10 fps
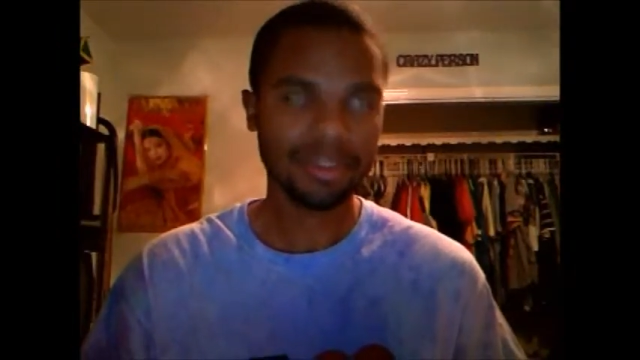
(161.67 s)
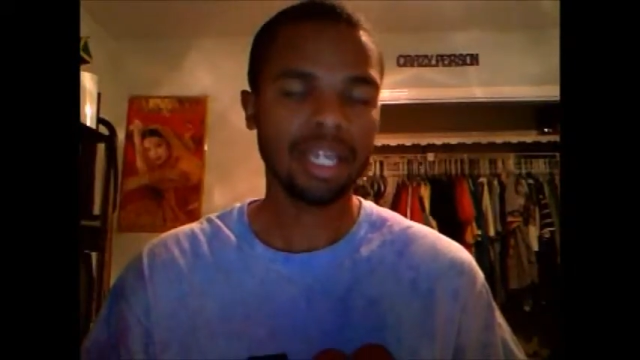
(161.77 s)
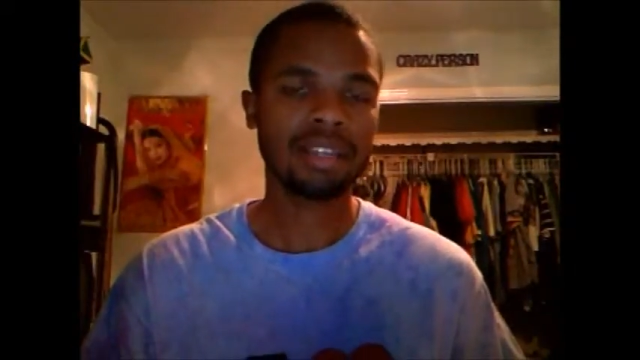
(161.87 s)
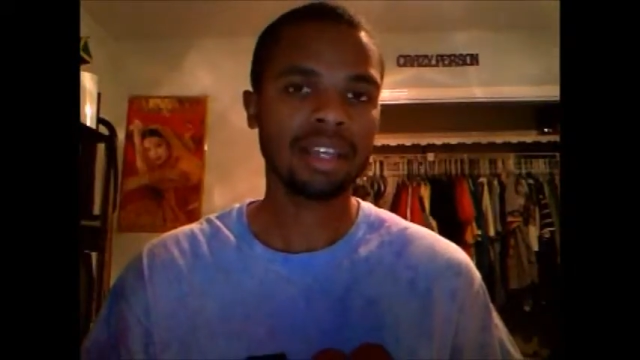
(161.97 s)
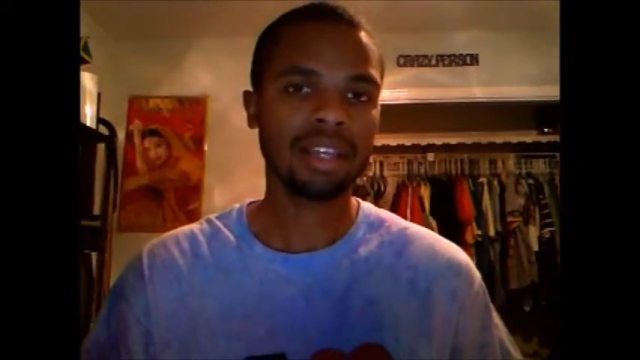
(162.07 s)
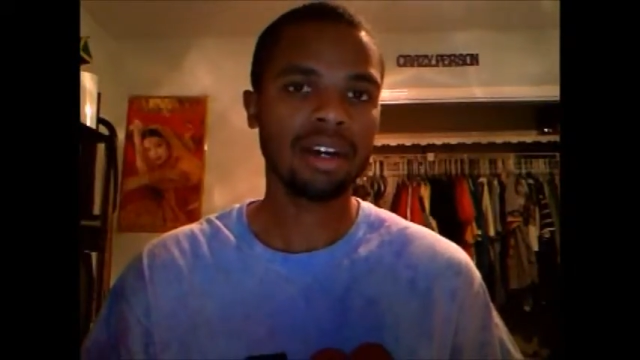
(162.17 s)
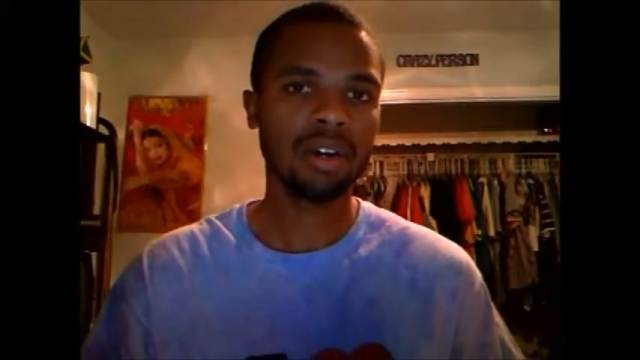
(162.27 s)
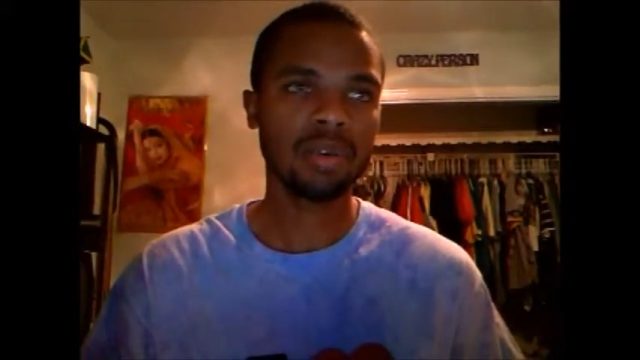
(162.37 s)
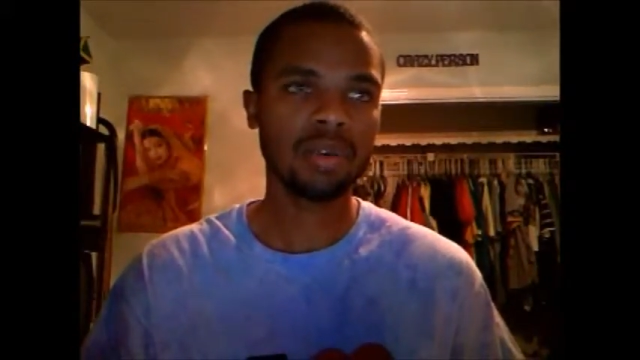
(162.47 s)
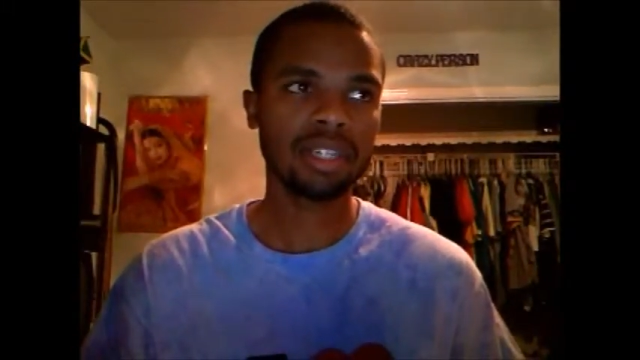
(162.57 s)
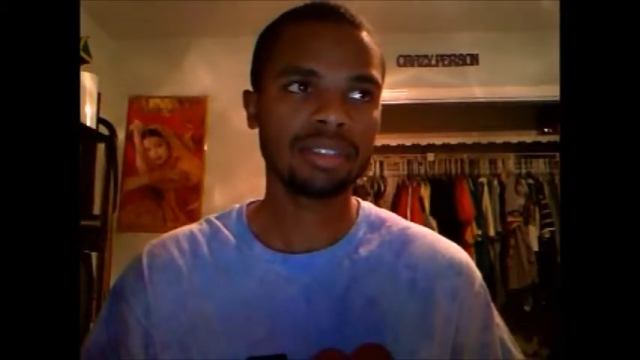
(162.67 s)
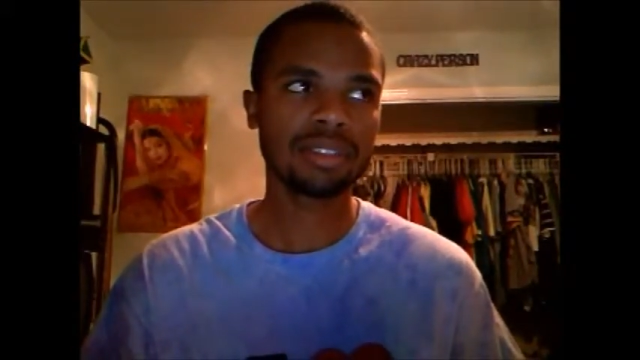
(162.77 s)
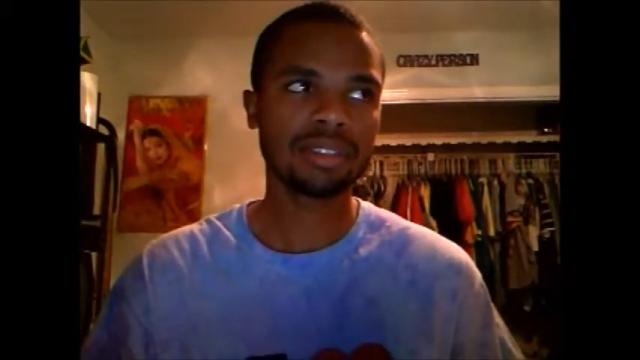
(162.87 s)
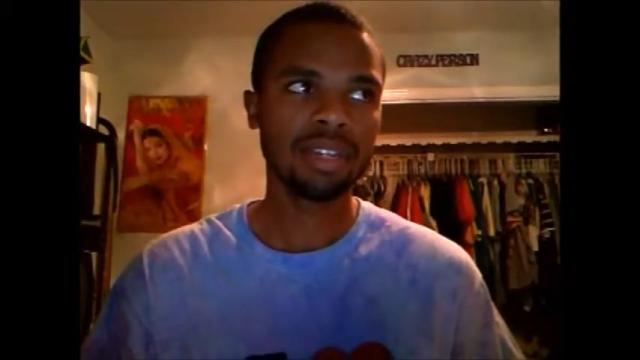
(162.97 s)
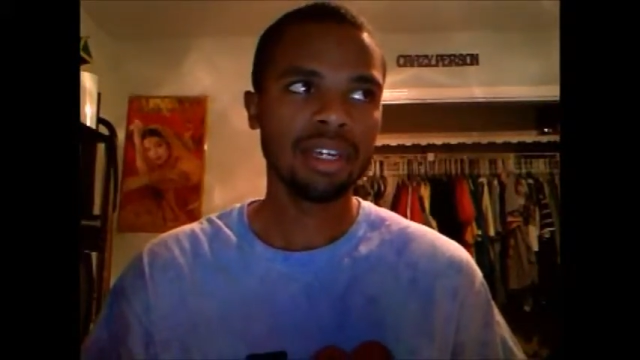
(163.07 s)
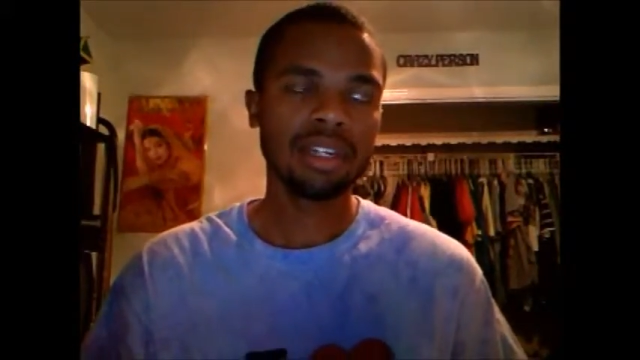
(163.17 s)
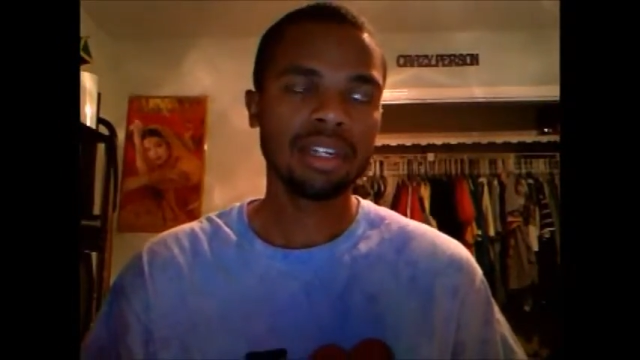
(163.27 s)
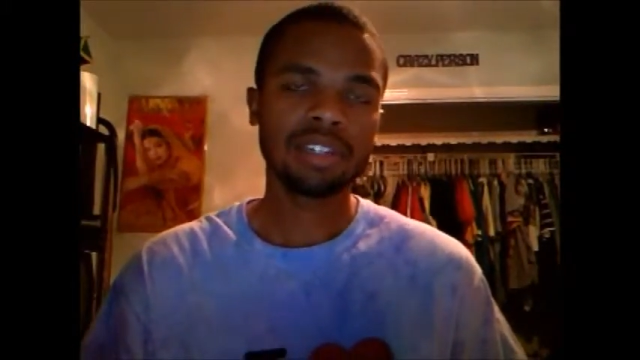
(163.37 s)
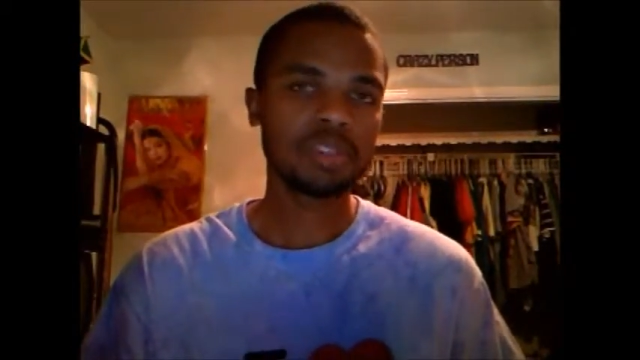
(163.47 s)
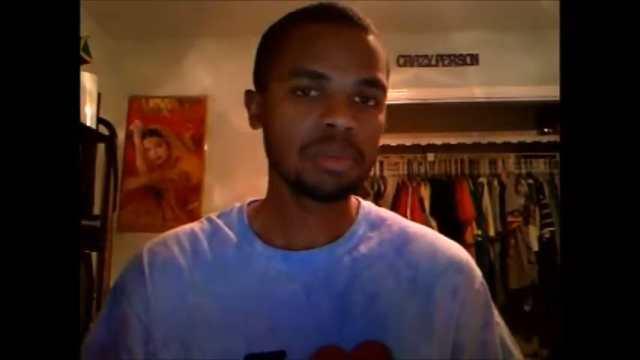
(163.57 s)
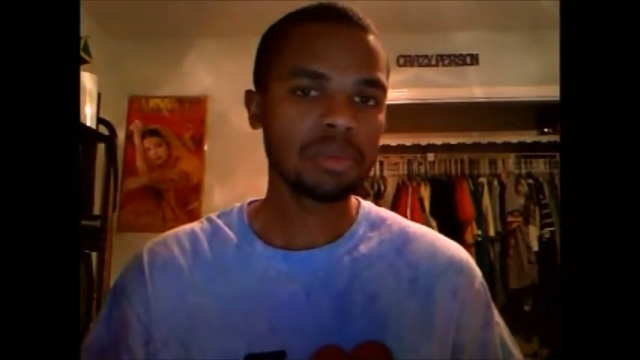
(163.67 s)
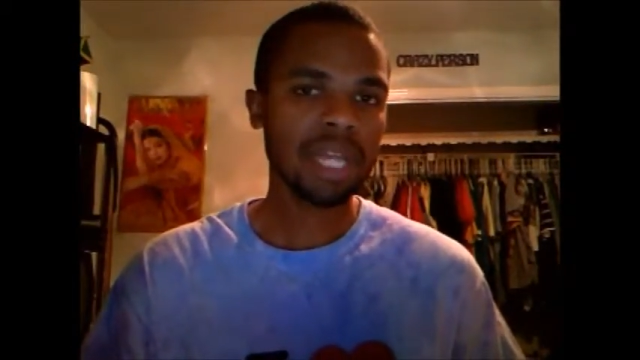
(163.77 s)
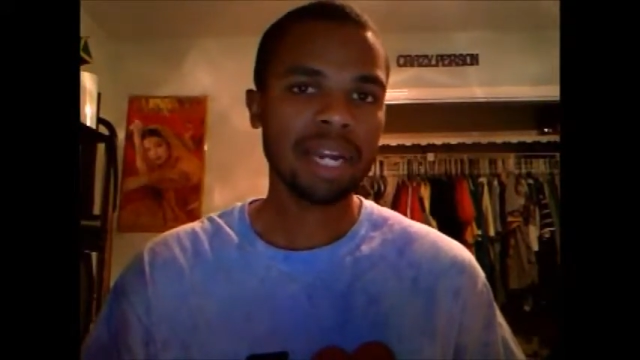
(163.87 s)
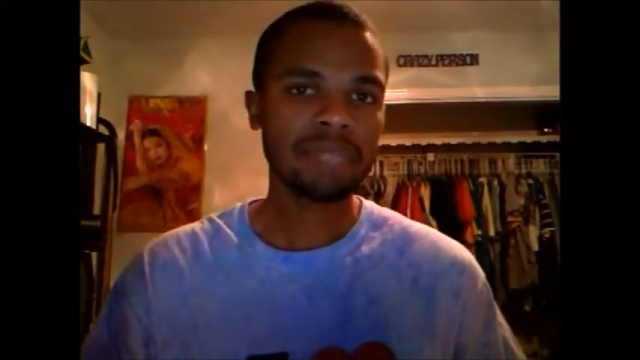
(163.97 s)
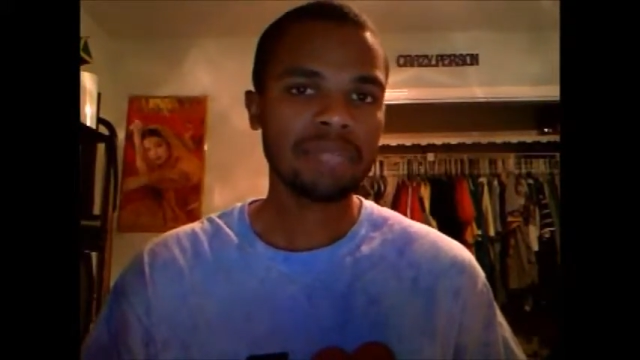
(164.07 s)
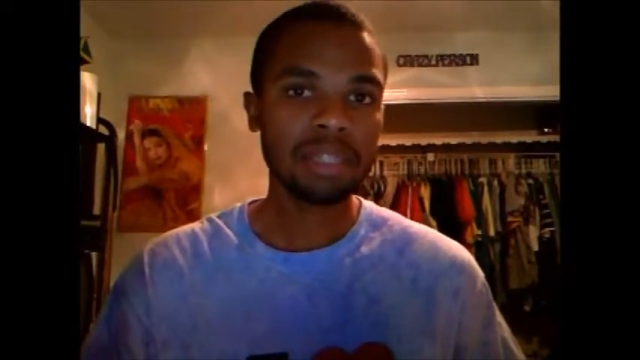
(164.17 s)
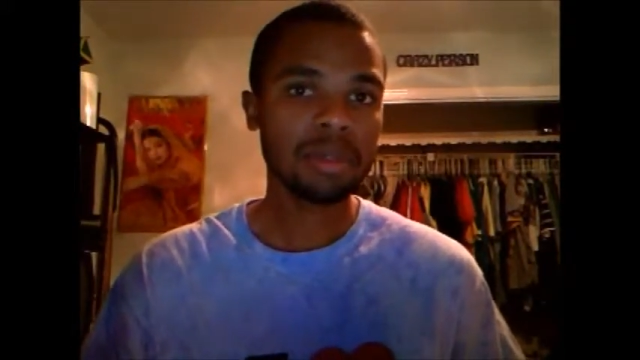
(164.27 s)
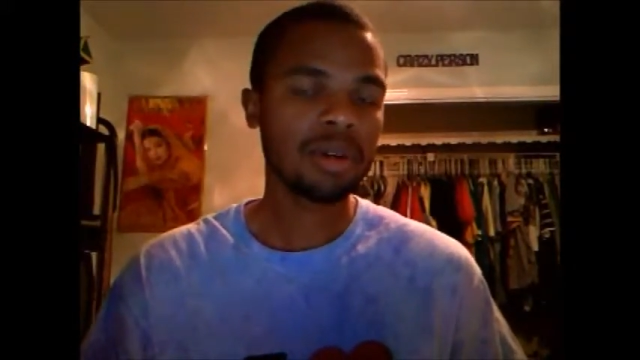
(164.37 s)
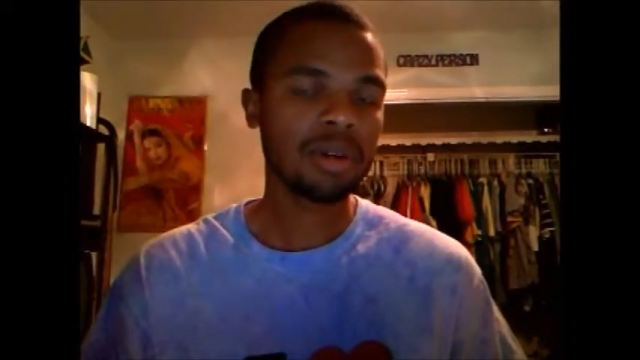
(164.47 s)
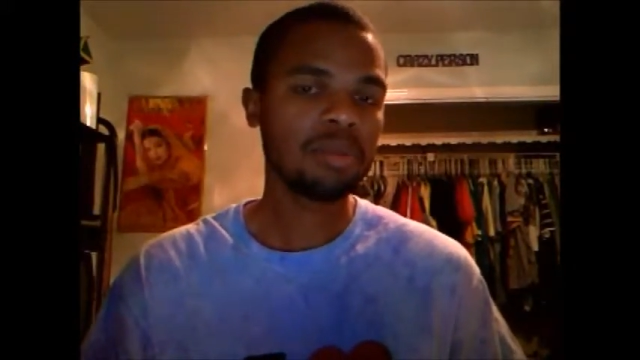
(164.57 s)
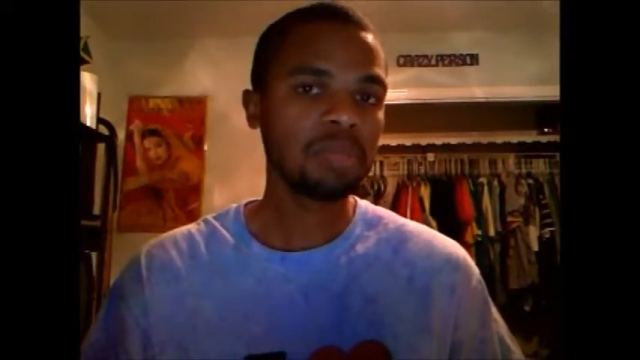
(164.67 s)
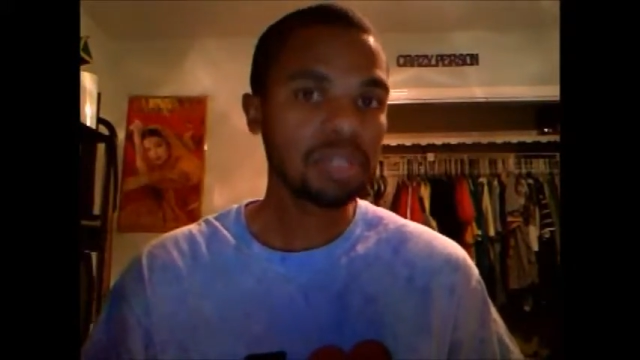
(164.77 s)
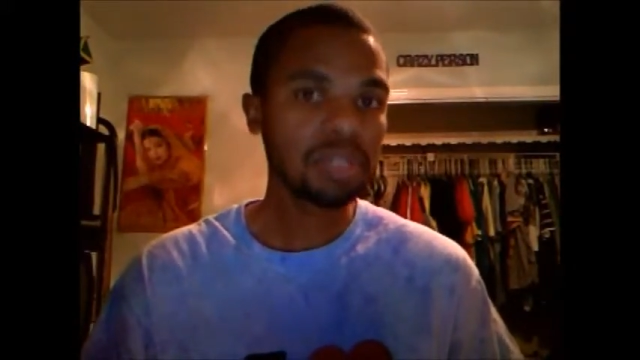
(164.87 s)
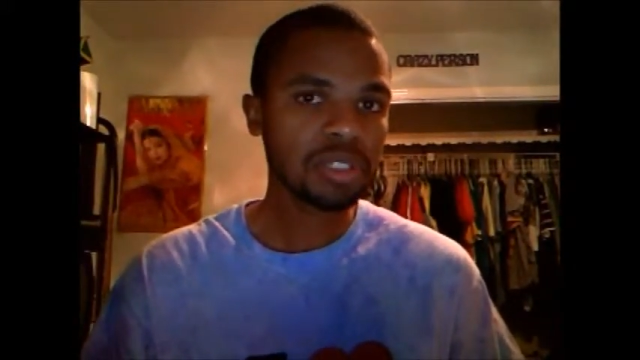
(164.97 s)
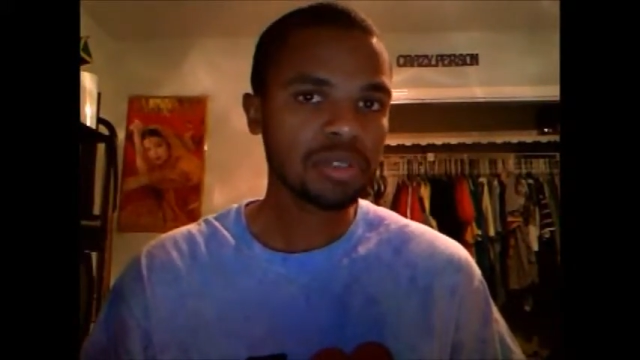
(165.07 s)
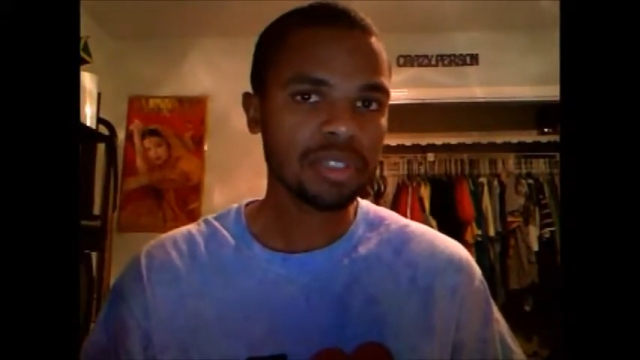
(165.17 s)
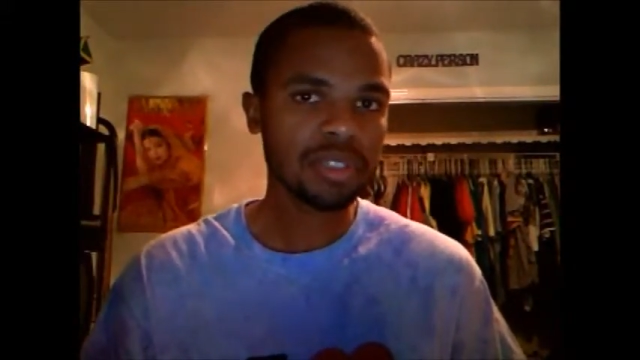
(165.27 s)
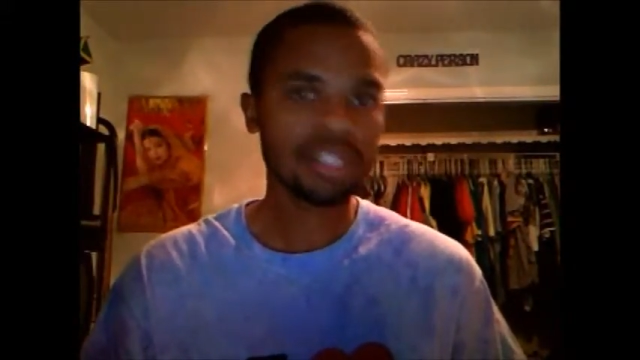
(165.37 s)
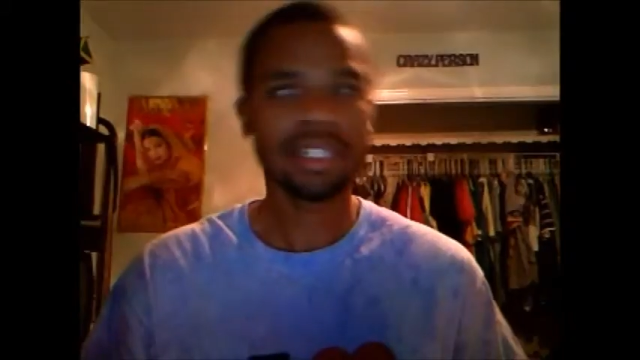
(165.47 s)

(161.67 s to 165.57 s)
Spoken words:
and they always assume that I'm timid or I'm a pushover,